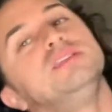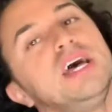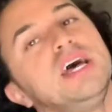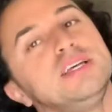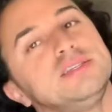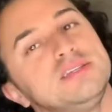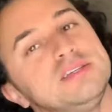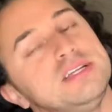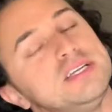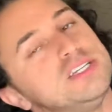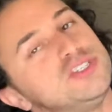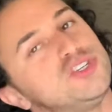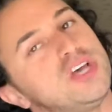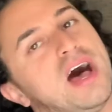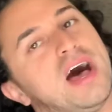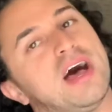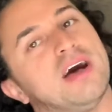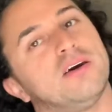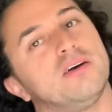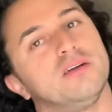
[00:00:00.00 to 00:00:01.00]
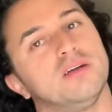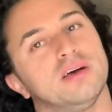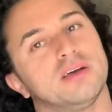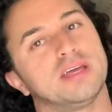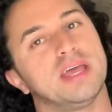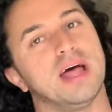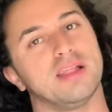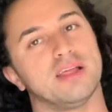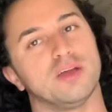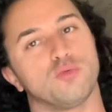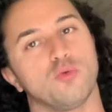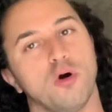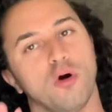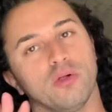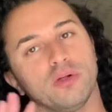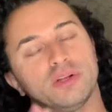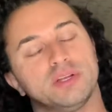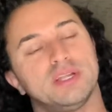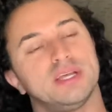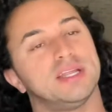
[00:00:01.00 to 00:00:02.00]
Destiny's Child, Kelly
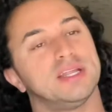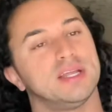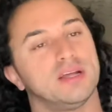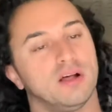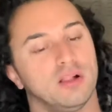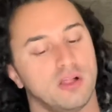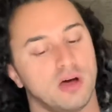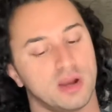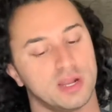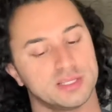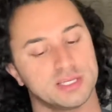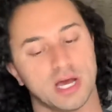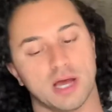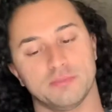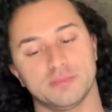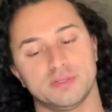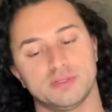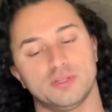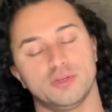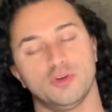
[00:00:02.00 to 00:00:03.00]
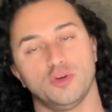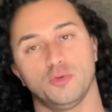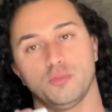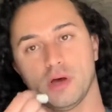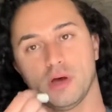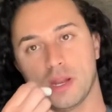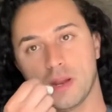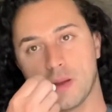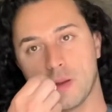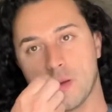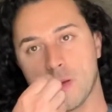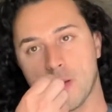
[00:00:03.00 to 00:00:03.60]
Rowland did it a lot of times, too, but.